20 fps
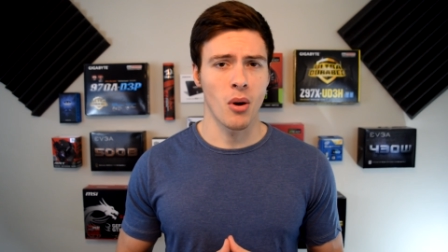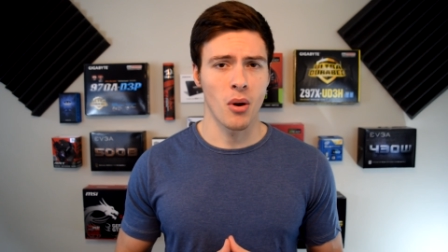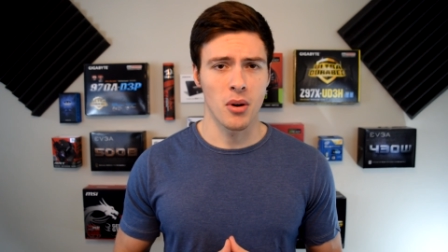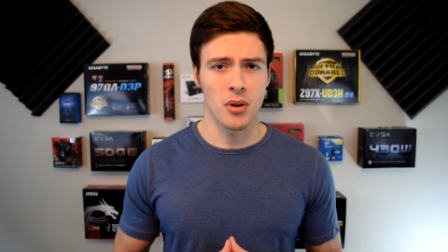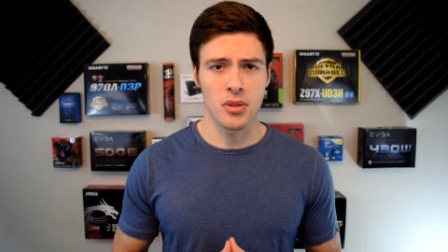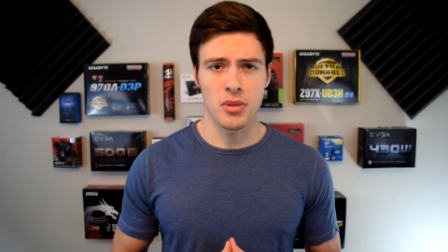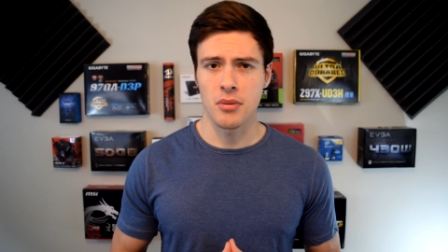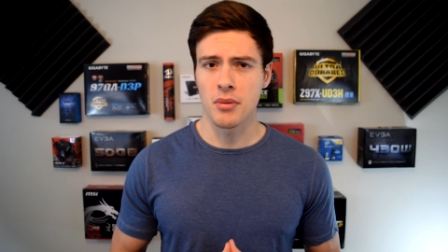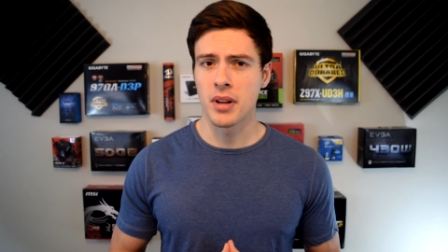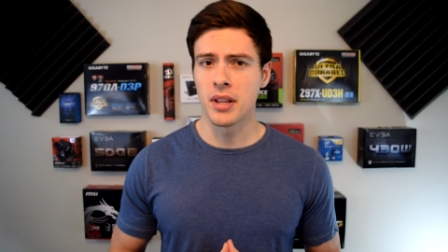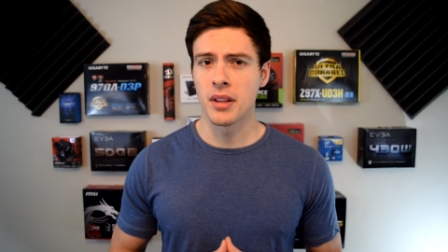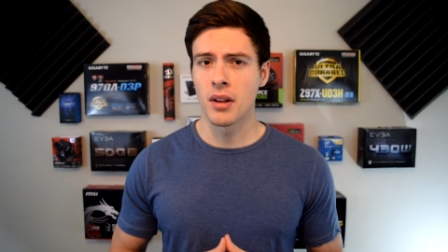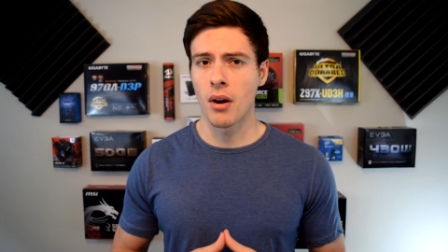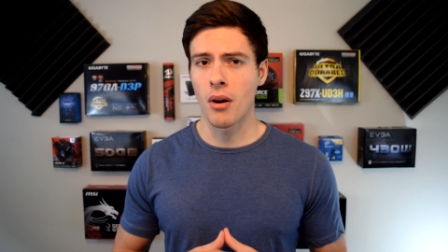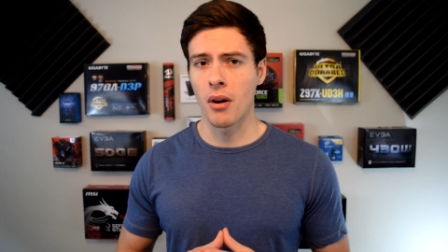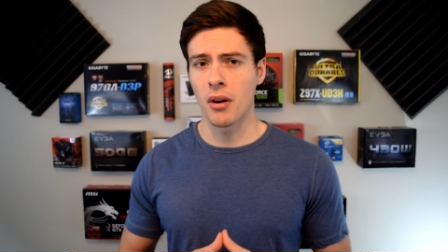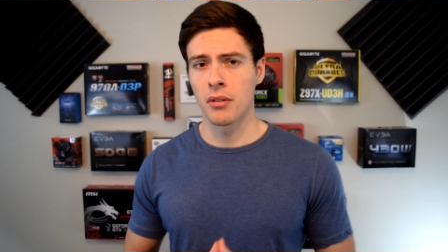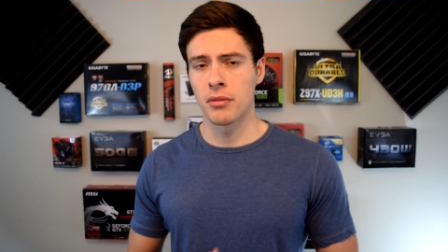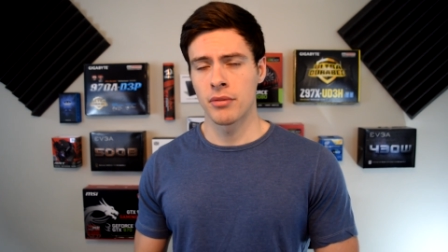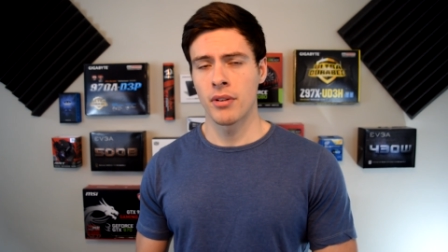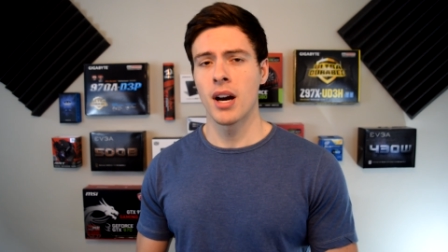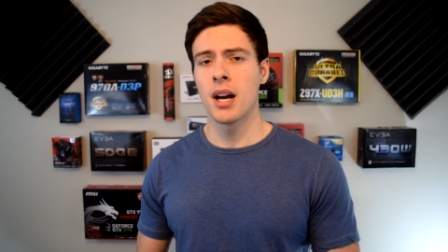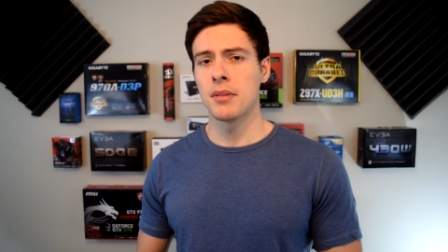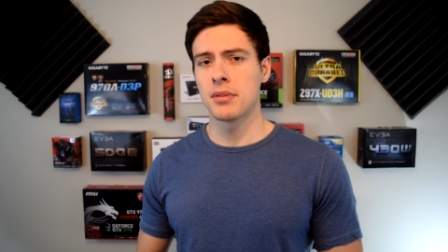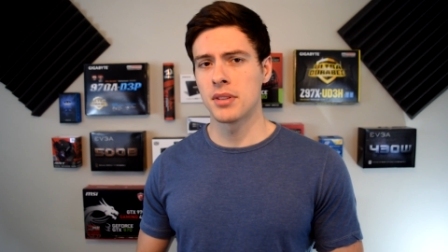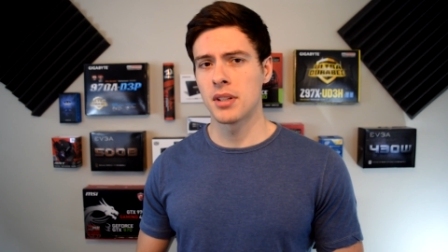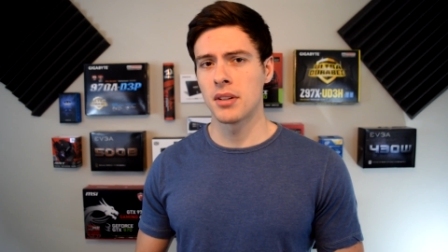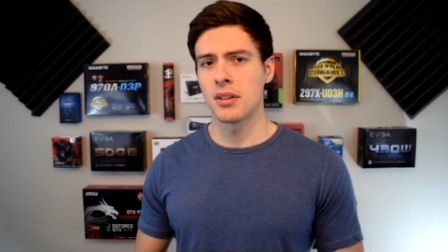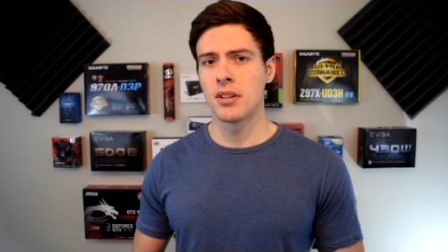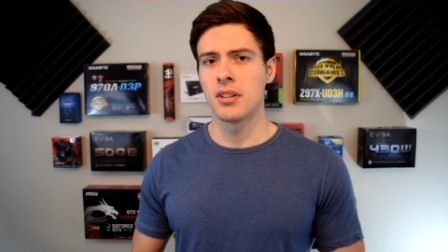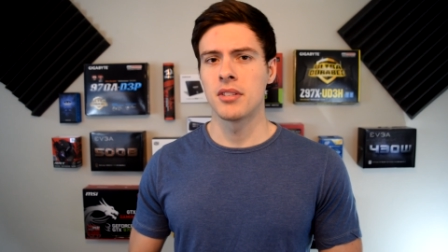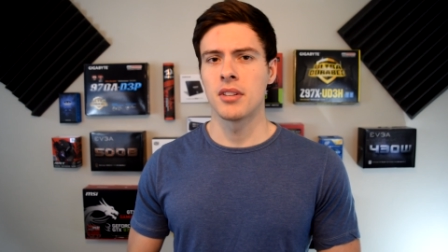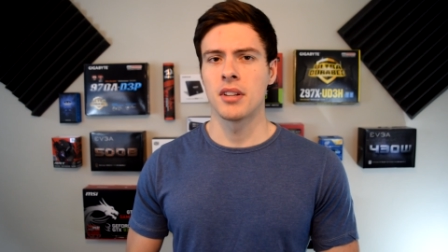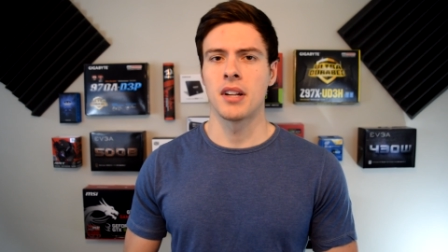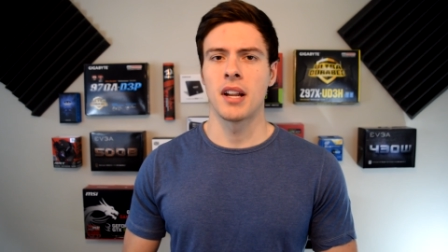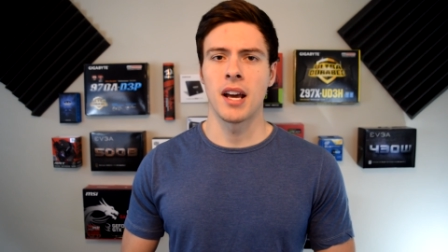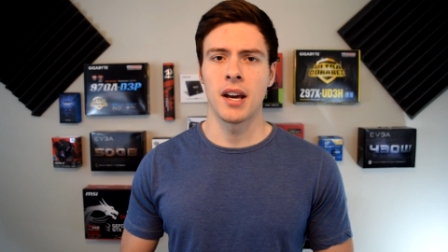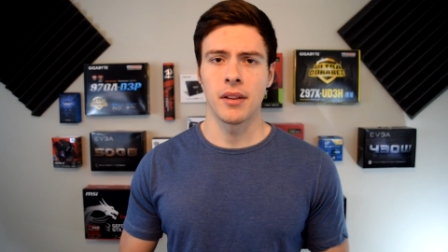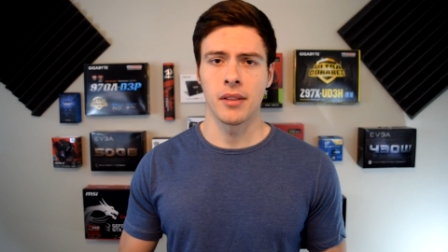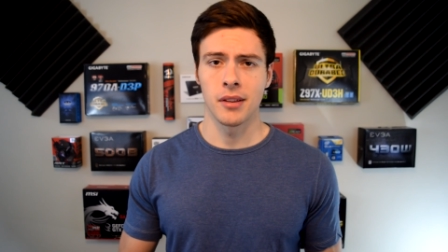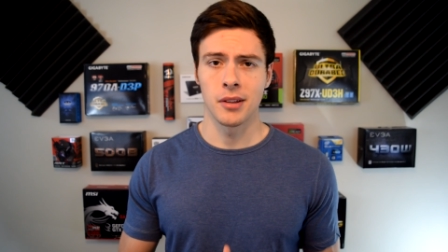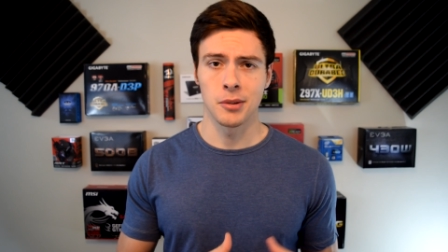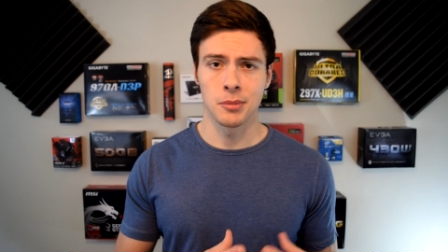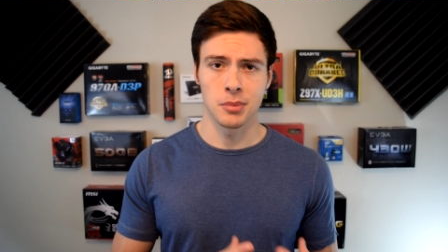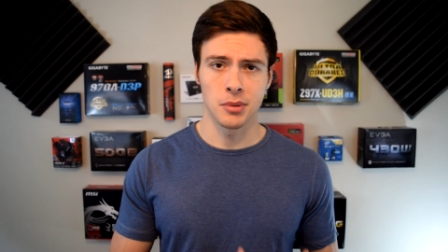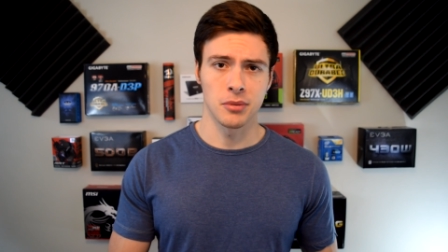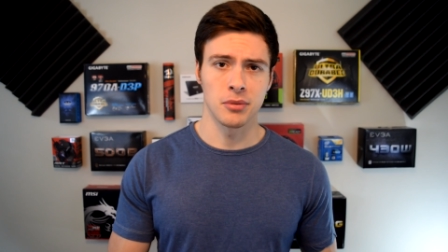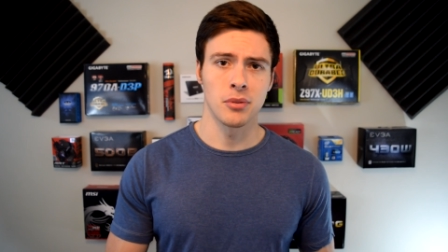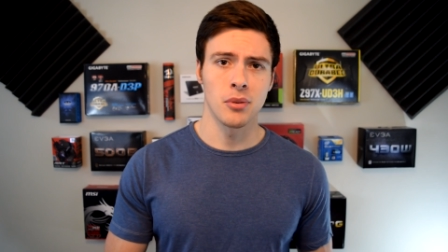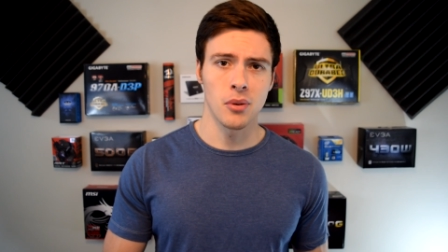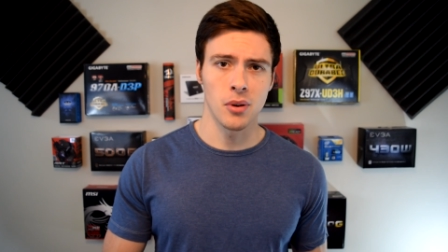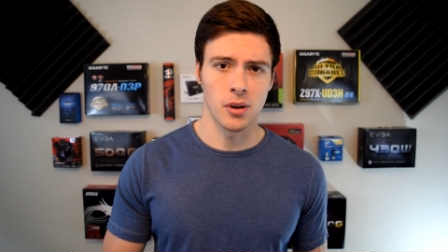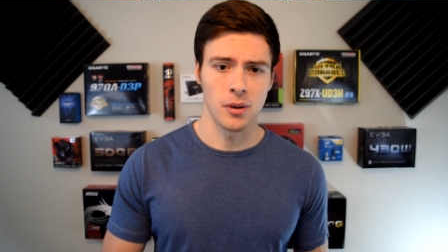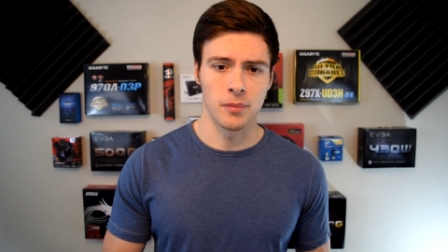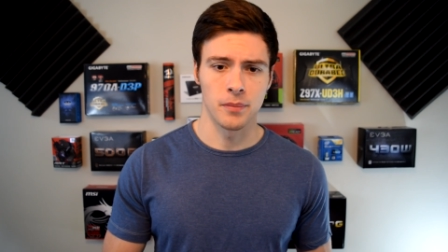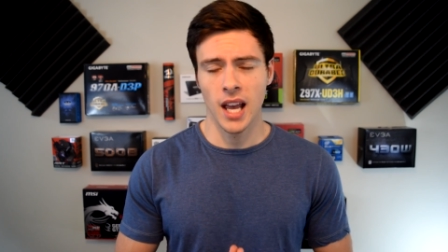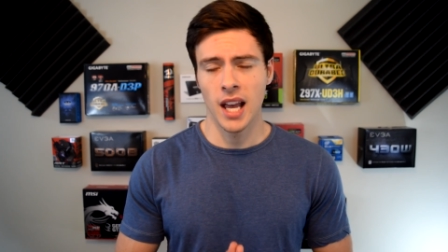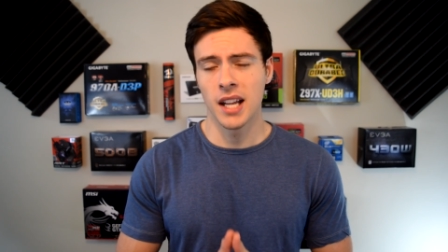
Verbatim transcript: R3 and the R5 series and how they'll perform?